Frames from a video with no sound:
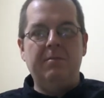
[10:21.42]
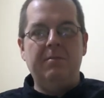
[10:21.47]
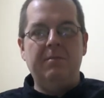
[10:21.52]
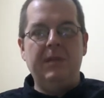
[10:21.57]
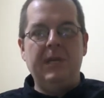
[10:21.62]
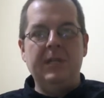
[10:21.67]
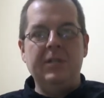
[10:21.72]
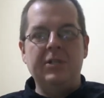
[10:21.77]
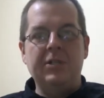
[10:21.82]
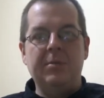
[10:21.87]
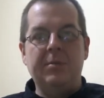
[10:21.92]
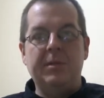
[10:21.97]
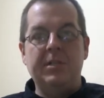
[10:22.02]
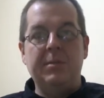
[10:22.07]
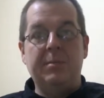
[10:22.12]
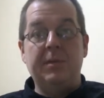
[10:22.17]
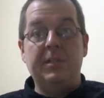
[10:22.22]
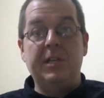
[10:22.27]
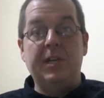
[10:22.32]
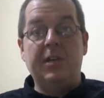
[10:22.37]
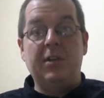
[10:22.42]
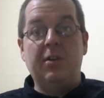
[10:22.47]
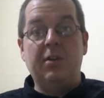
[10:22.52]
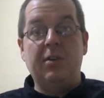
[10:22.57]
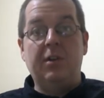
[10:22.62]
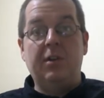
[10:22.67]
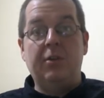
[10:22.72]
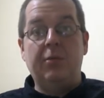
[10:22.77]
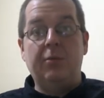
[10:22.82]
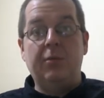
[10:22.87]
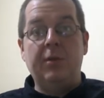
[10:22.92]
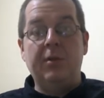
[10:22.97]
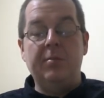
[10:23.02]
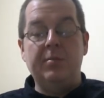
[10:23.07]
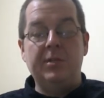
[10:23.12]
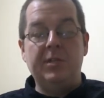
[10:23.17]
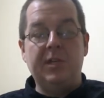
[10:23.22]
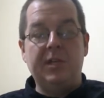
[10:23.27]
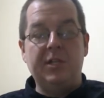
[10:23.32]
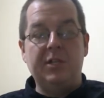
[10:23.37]
instruments, particularly the rhythm
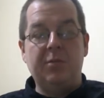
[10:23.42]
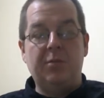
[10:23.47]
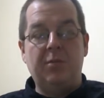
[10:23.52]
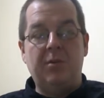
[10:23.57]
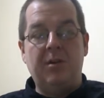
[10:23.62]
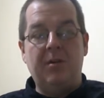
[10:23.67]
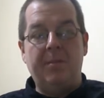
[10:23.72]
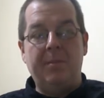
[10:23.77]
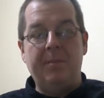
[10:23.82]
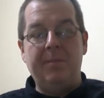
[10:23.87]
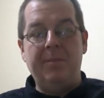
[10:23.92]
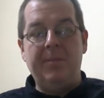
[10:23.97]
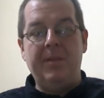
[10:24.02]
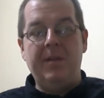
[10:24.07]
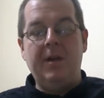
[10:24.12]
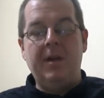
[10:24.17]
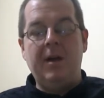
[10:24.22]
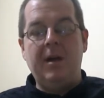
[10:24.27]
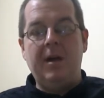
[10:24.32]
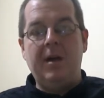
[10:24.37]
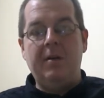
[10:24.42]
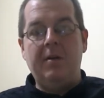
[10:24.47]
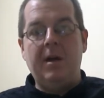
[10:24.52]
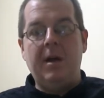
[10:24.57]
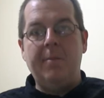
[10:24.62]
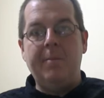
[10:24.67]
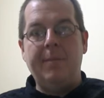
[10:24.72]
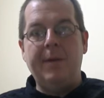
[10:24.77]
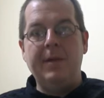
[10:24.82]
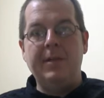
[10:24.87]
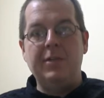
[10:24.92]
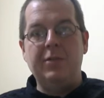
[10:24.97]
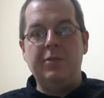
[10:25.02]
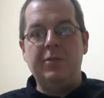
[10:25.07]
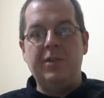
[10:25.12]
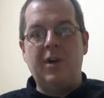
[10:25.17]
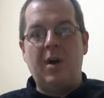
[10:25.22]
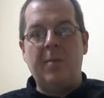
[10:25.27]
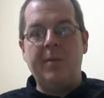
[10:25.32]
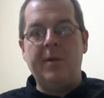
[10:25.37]
section, were a bit too
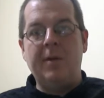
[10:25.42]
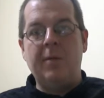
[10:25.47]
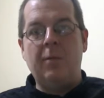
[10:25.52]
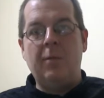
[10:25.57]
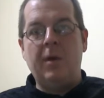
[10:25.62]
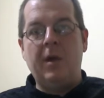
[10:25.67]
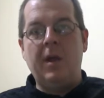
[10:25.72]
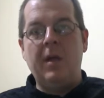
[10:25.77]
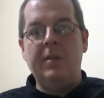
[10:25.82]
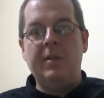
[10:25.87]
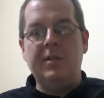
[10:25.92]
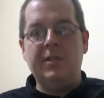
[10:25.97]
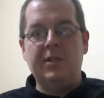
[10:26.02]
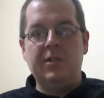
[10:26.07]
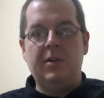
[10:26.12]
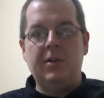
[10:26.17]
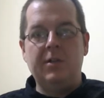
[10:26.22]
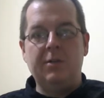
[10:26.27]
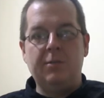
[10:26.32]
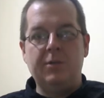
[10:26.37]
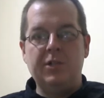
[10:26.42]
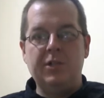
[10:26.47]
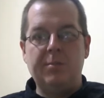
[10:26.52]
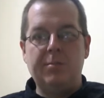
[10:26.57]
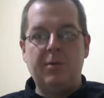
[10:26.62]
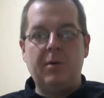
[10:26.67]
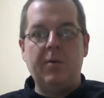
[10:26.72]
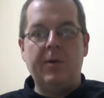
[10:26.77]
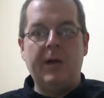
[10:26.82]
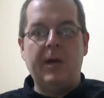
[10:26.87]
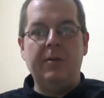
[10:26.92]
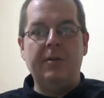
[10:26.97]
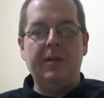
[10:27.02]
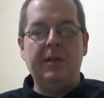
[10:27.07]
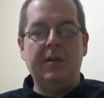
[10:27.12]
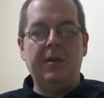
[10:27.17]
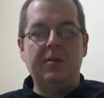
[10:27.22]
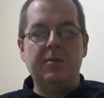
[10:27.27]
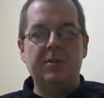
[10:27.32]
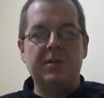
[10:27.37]
dominant in the songs where she broke out the
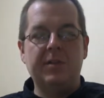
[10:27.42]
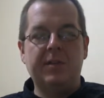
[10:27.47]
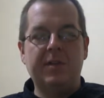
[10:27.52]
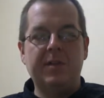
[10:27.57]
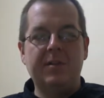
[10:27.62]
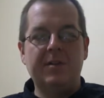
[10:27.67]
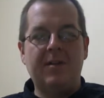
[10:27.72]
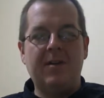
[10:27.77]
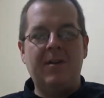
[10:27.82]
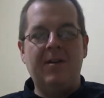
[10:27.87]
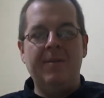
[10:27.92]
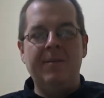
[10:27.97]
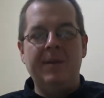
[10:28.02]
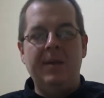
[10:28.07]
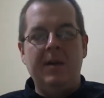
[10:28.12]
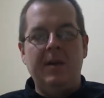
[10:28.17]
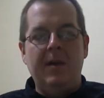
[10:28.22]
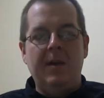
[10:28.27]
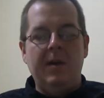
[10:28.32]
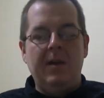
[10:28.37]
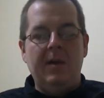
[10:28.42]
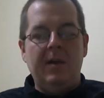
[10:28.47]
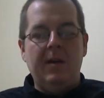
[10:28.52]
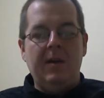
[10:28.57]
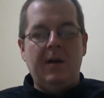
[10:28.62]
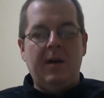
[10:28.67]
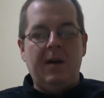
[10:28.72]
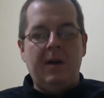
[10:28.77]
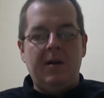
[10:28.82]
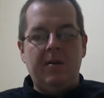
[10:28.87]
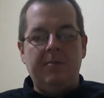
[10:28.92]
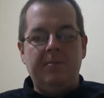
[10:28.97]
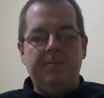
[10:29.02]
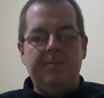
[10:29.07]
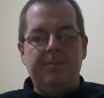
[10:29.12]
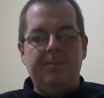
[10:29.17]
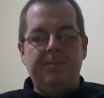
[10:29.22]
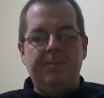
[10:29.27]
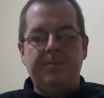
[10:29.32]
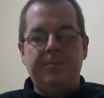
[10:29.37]
acoustic guitar.
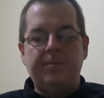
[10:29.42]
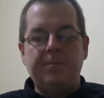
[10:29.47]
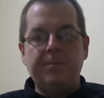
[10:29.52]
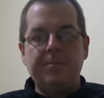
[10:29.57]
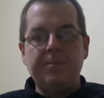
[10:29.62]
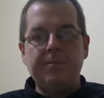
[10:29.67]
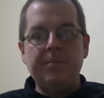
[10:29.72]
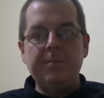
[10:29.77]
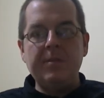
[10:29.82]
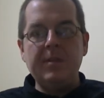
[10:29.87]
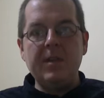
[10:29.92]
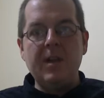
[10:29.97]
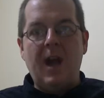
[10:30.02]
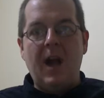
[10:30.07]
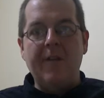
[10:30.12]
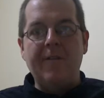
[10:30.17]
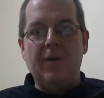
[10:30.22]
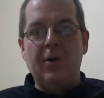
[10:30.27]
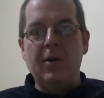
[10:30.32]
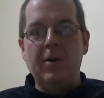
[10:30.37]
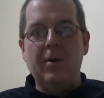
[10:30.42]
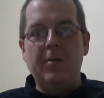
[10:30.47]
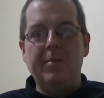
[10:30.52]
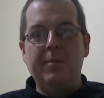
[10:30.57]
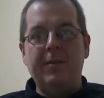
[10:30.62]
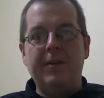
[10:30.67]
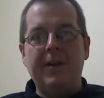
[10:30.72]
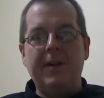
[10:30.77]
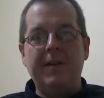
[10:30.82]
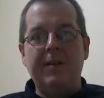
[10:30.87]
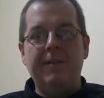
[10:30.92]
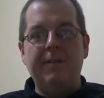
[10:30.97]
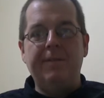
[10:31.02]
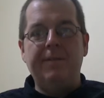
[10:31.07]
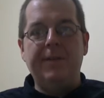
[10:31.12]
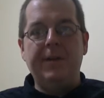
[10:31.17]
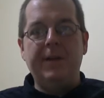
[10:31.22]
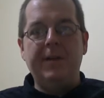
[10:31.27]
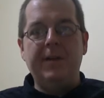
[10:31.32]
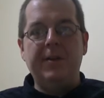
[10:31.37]
I've heard her play
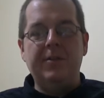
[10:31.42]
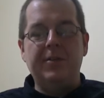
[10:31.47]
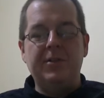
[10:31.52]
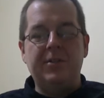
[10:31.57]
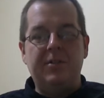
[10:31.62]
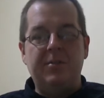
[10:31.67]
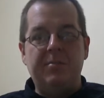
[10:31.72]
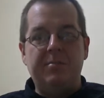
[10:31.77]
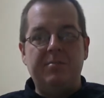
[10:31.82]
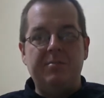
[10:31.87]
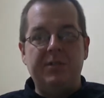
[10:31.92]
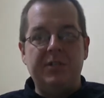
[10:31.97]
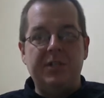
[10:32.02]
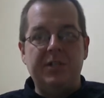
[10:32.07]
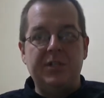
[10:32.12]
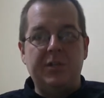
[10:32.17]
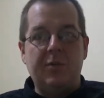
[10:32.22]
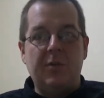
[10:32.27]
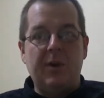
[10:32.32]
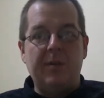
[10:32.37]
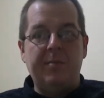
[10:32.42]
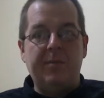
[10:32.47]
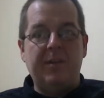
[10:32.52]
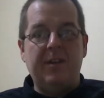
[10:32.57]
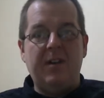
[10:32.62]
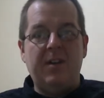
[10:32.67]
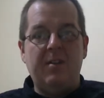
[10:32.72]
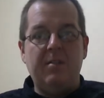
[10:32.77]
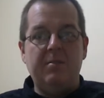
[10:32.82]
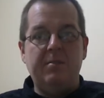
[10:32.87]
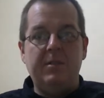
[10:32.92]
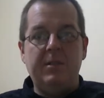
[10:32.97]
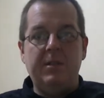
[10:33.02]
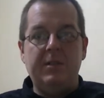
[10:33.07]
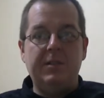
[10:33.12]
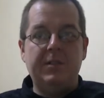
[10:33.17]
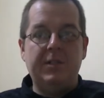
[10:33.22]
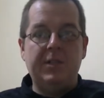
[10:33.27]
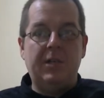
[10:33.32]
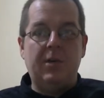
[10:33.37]
via YouTube. She's a great player,
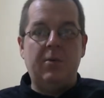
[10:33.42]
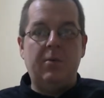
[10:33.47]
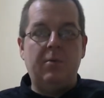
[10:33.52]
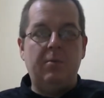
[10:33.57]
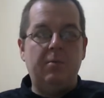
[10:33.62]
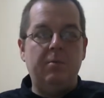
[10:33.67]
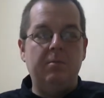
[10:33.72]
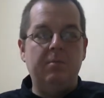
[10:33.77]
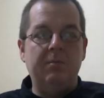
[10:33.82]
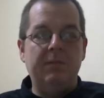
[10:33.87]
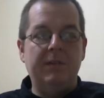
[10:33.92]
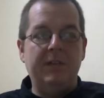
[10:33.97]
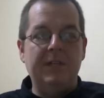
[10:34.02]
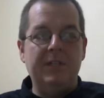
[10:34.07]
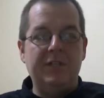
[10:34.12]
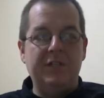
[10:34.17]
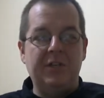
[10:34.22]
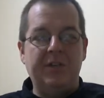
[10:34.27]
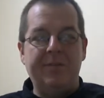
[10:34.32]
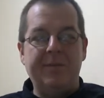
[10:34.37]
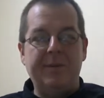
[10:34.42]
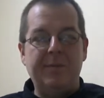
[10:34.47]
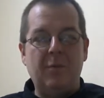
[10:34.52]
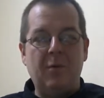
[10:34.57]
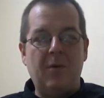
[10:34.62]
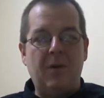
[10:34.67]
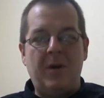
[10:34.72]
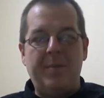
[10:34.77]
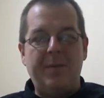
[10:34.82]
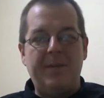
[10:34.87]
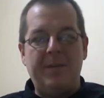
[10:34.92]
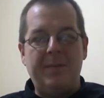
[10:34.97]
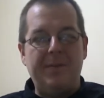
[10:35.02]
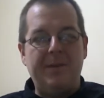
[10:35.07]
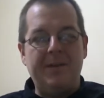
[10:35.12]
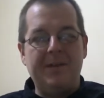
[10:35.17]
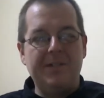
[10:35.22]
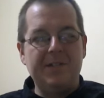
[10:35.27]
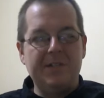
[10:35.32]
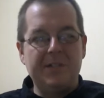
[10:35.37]
so it should have been more up in the
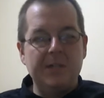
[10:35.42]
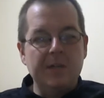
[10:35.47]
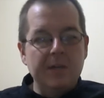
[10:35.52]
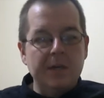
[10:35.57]
mix.